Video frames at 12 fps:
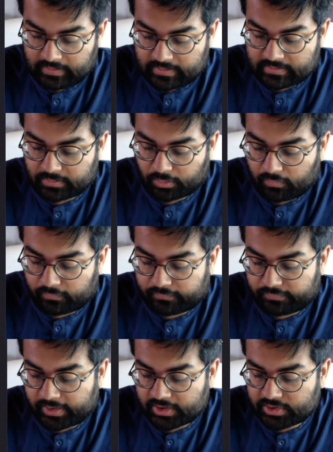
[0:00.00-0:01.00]
So
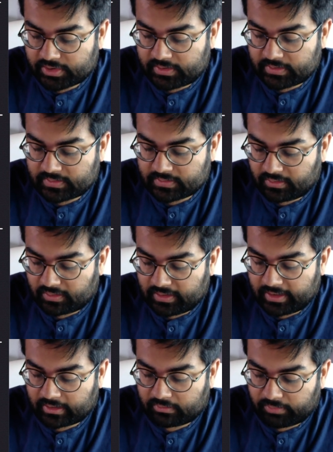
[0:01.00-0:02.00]
freshers are
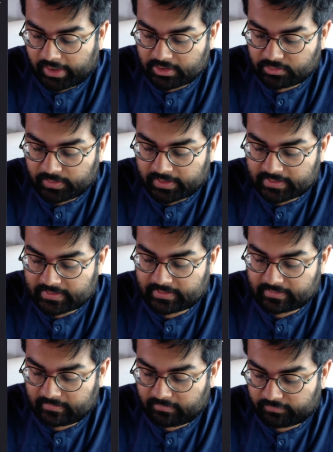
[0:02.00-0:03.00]
like graduates
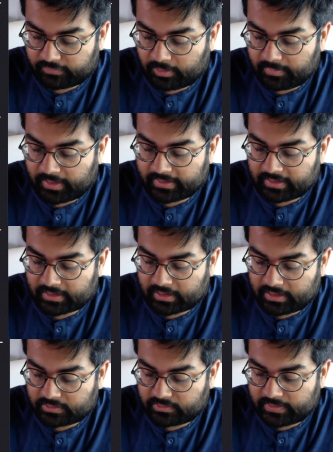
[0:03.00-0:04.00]
from other
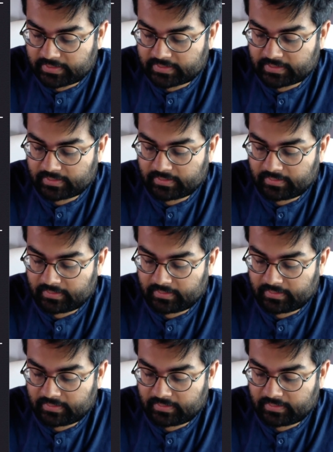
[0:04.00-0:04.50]
countries.